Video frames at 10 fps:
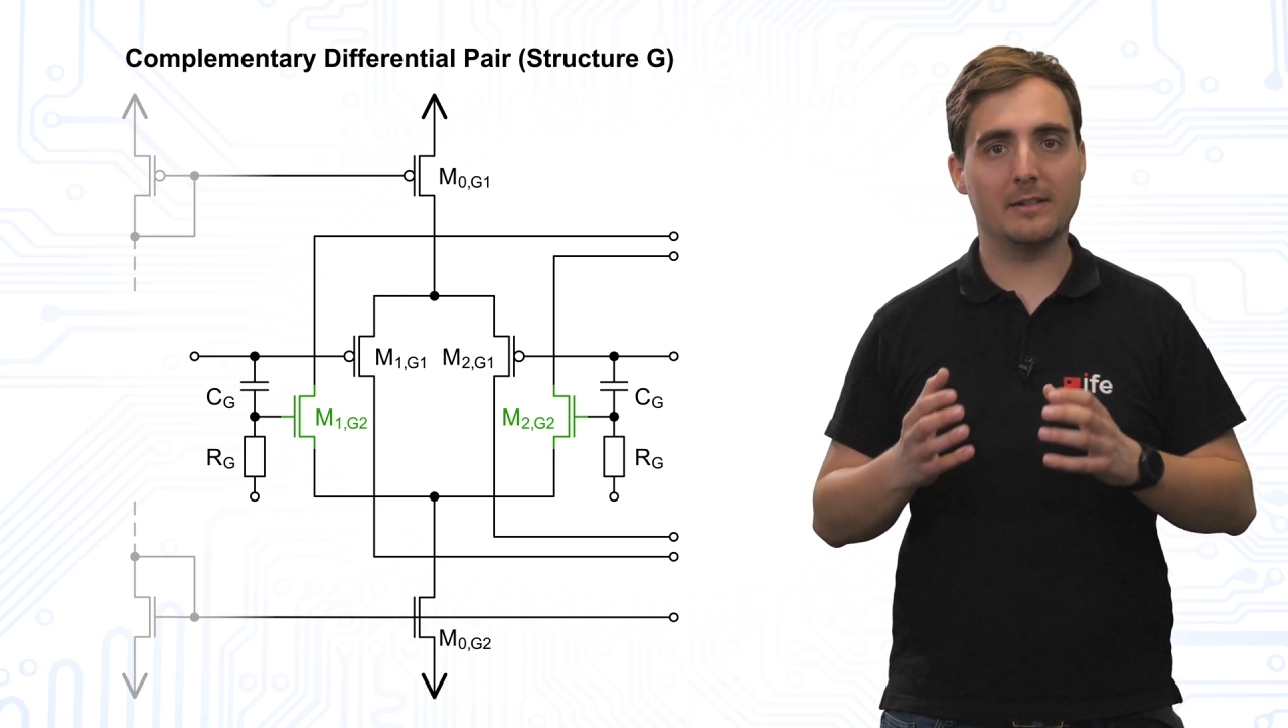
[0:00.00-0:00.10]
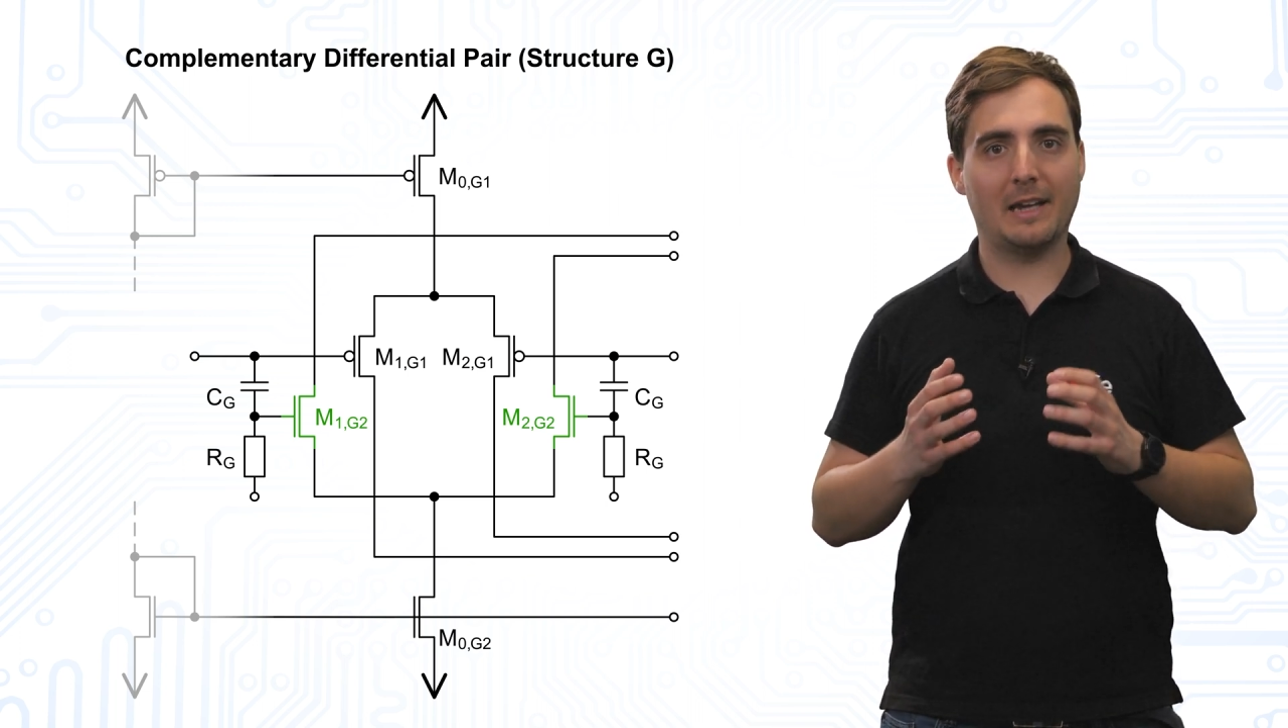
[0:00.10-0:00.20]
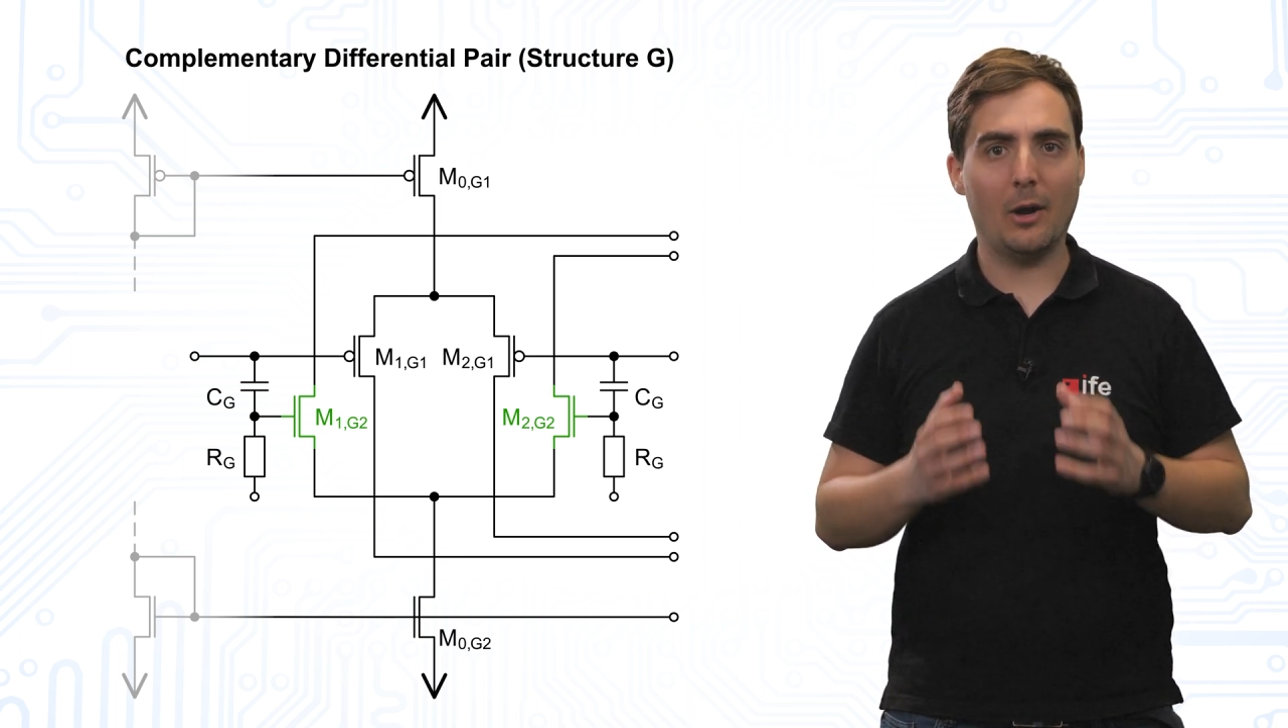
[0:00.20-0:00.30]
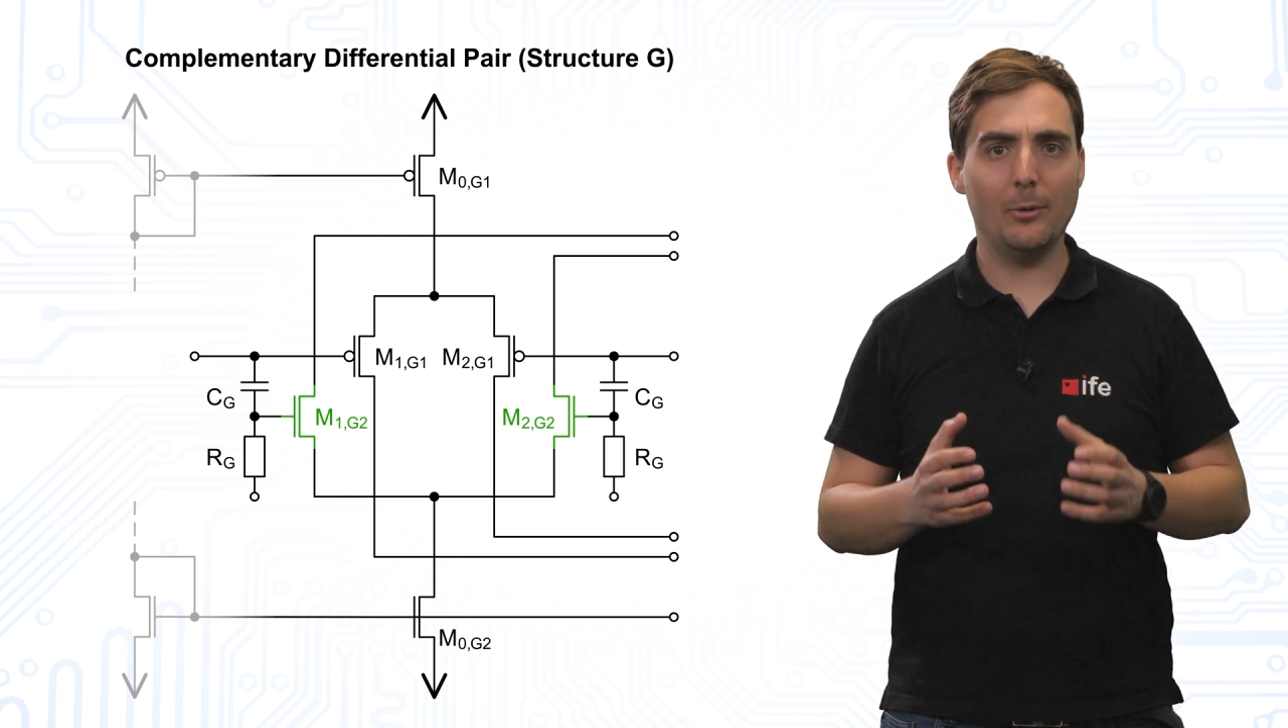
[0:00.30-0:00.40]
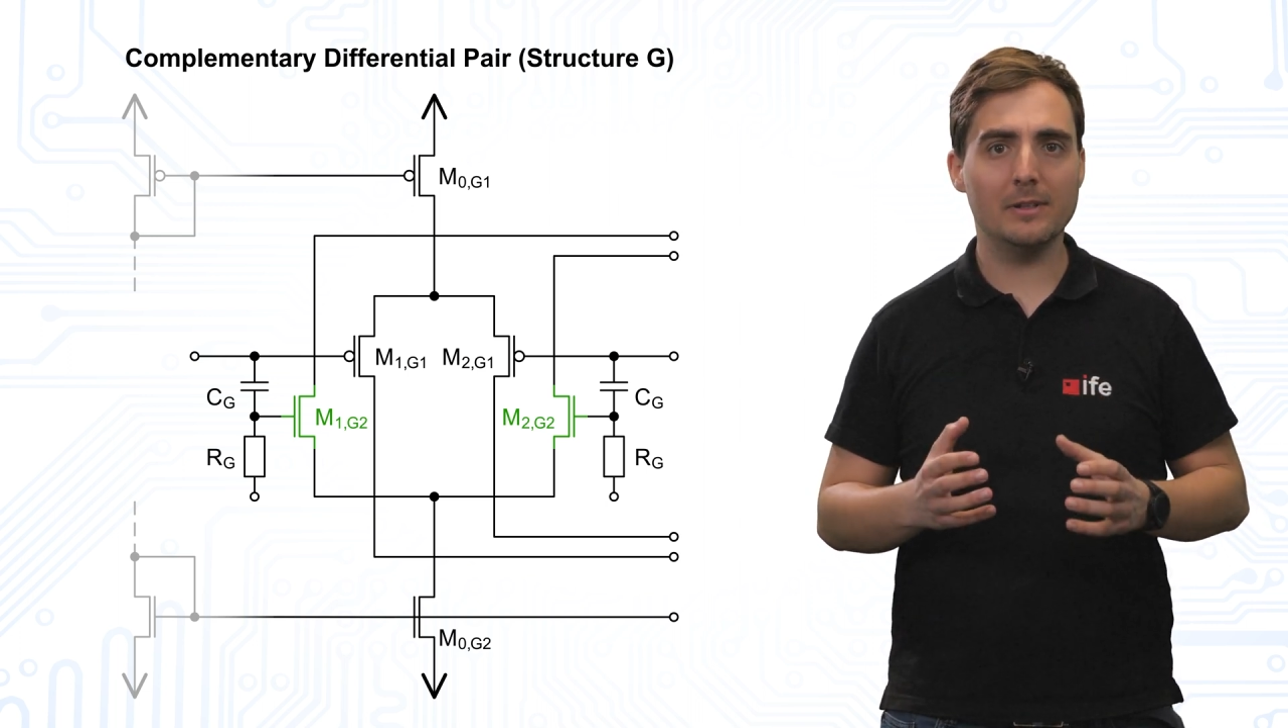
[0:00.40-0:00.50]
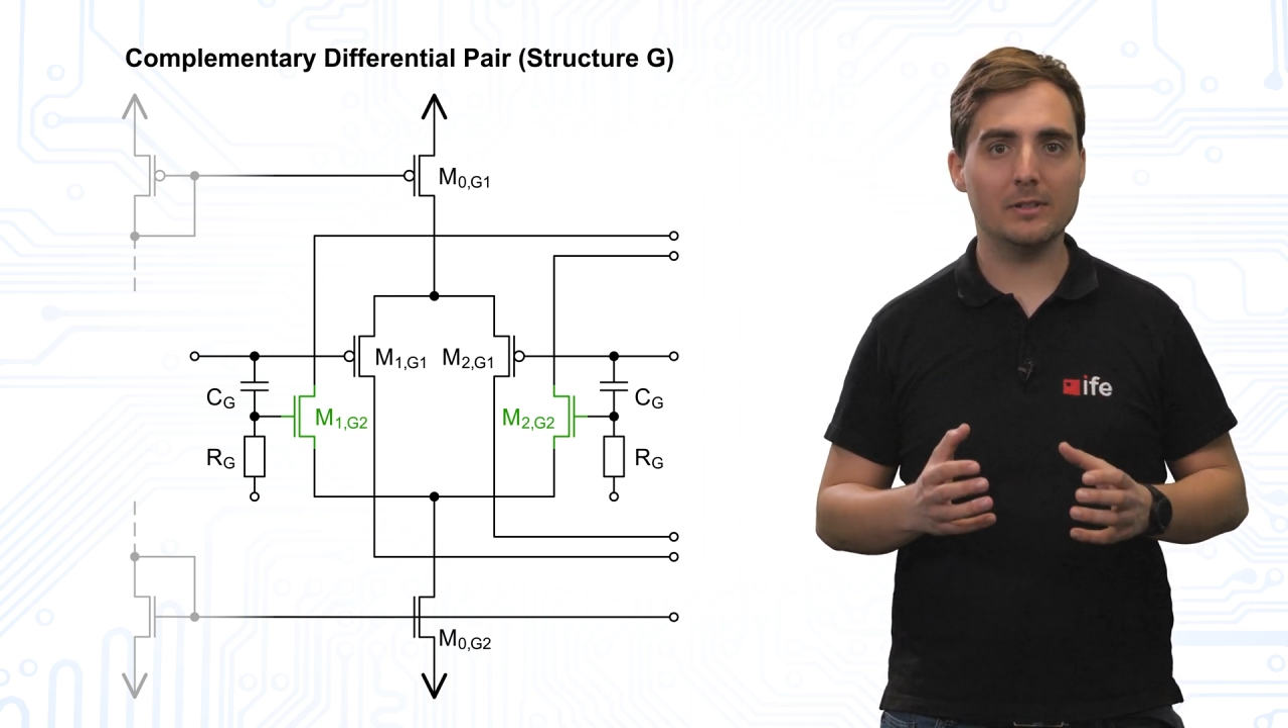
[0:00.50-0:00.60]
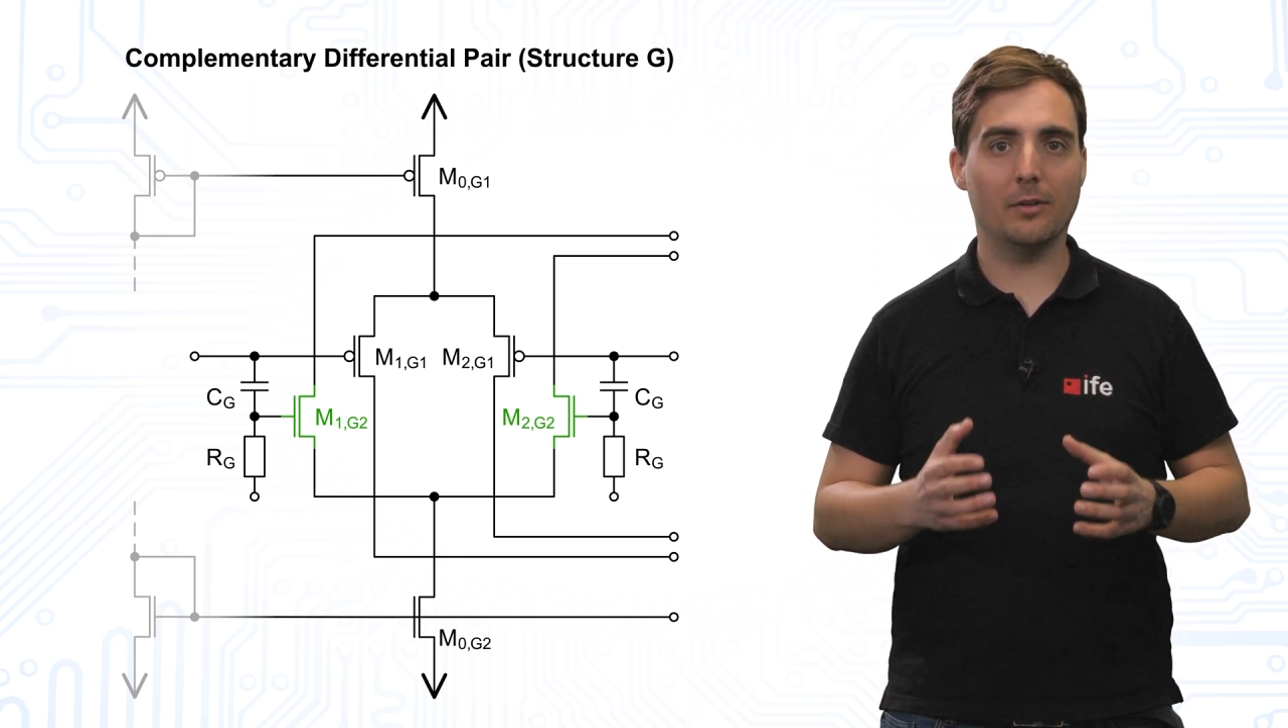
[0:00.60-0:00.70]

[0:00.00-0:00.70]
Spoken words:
currents